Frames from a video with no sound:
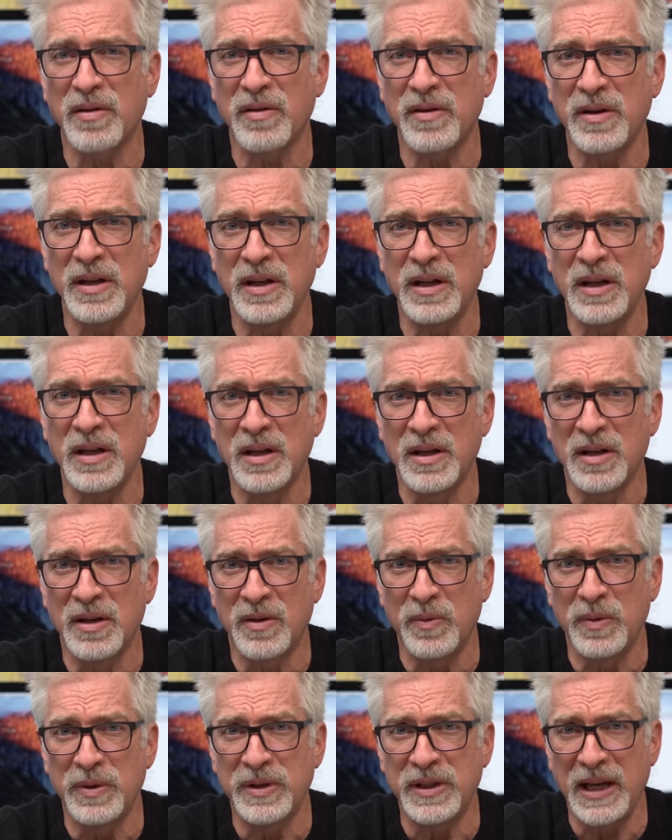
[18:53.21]
III
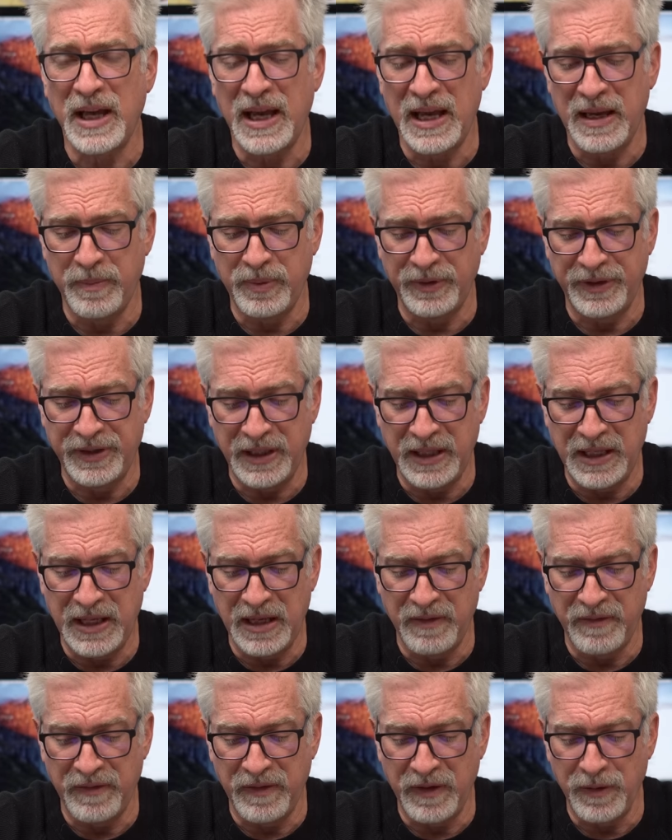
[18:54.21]
was able to
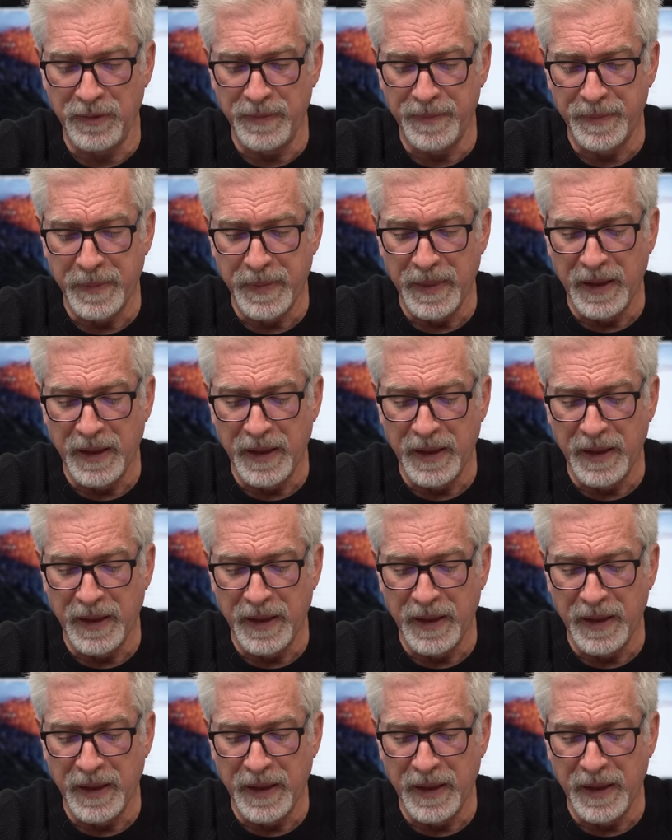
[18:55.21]
give you,